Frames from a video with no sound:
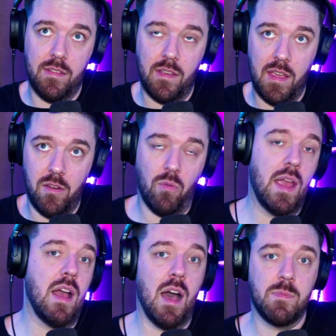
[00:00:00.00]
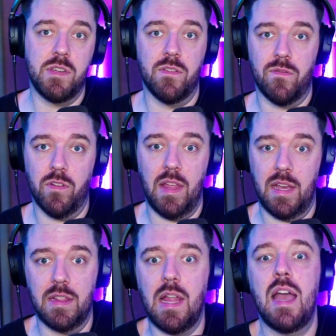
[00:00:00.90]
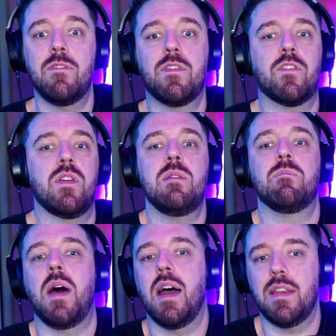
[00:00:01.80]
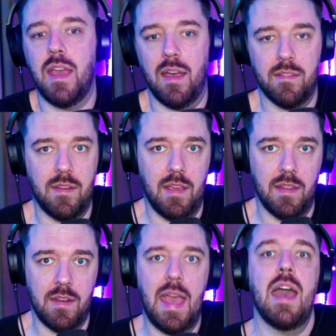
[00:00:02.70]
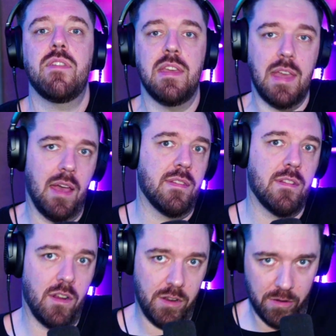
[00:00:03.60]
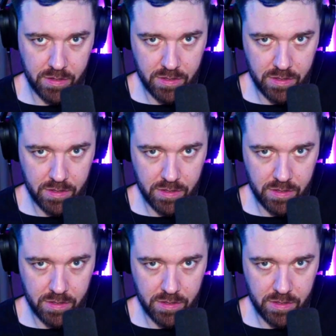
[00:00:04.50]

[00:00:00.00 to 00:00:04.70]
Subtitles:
is a great option for like live stream podcasting and having guests on your